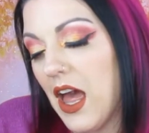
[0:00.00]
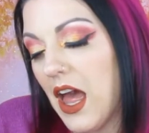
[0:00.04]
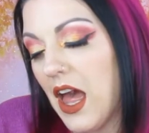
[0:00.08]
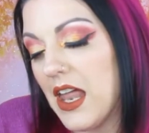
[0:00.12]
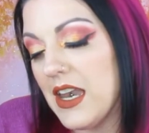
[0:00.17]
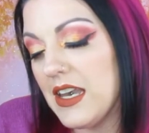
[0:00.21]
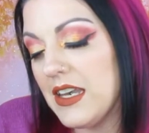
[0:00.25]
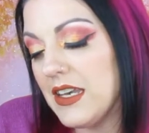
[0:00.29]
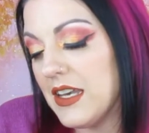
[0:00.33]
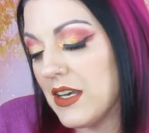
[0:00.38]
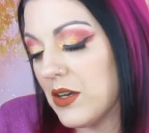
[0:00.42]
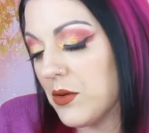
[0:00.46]
a
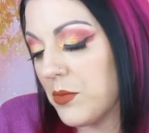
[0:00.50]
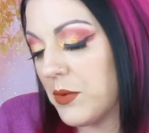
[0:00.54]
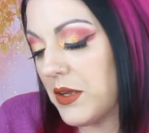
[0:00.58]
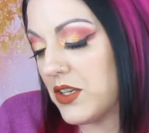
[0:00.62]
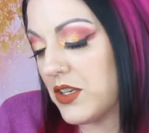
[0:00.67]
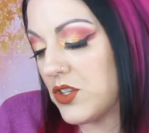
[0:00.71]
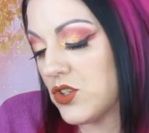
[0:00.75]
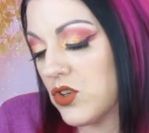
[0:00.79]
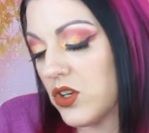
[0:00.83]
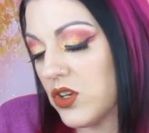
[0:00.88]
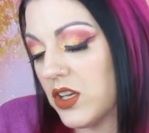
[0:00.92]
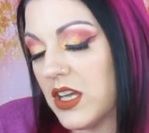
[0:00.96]
little
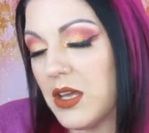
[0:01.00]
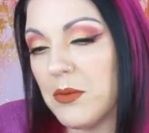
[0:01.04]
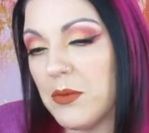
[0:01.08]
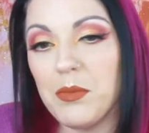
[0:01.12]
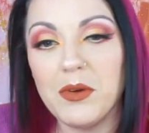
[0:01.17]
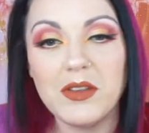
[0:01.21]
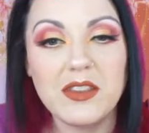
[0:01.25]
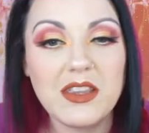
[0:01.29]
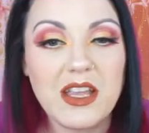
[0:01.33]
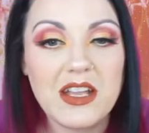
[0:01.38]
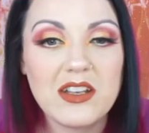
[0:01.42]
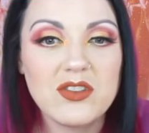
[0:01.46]
bit chunky
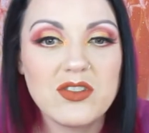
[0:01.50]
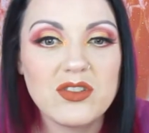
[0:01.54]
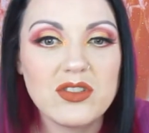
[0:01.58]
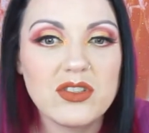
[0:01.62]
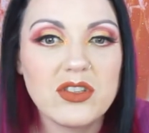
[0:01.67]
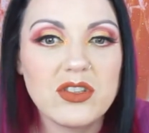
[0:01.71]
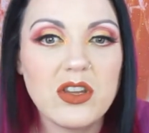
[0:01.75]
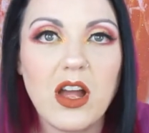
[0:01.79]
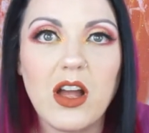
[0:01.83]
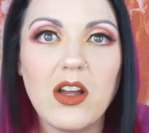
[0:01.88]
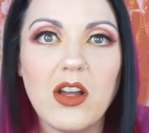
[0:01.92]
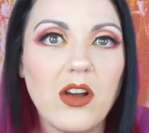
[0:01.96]
but they're
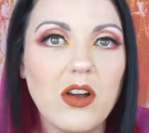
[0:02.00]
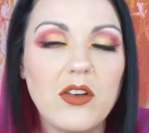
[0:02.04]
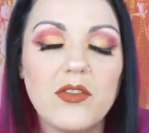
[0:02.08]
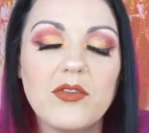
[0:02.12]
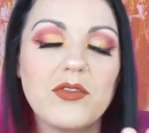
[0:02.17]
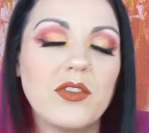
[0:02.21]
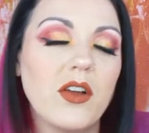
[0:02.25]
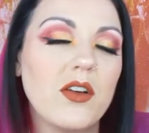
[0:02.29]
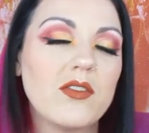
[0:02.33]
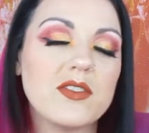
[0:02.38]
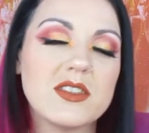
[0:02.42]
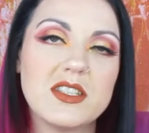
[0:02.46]
just
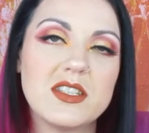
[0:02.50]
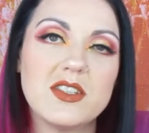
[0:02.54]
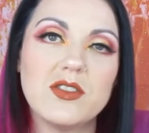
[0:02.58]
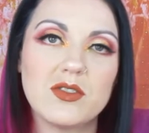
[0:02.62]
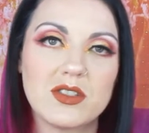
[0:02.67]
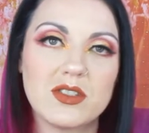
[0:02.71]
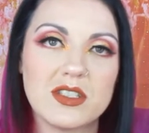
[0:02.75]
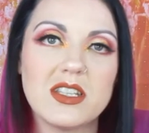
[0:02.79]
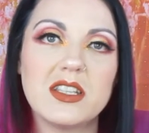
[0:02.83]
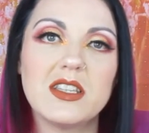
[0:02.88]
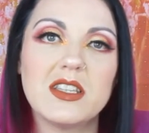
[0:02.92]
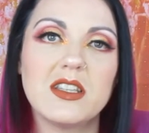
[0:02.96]
obviously
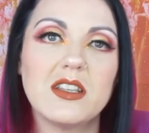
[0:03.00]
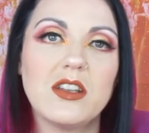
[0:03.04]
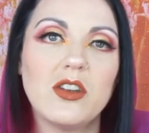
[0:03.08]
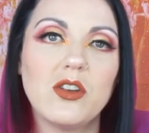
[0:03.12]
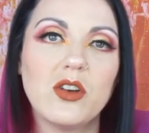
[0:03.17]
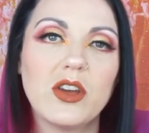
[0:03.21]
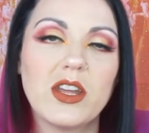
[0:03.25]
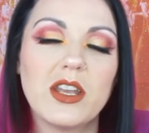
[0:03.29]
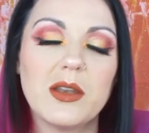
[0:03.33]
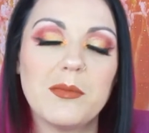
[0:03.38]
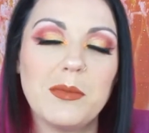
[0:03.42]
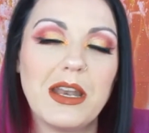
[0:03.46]
you'll see in the
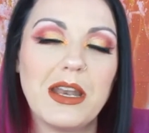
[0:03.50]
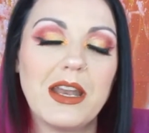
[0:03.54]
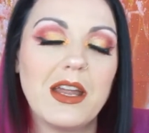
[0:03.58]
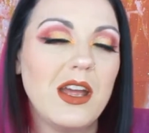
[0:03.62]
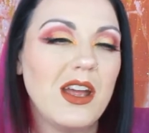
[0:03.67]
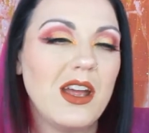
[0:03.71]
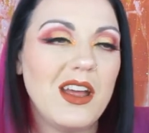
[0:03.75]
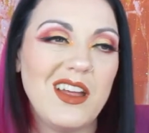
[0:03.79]
look in a minute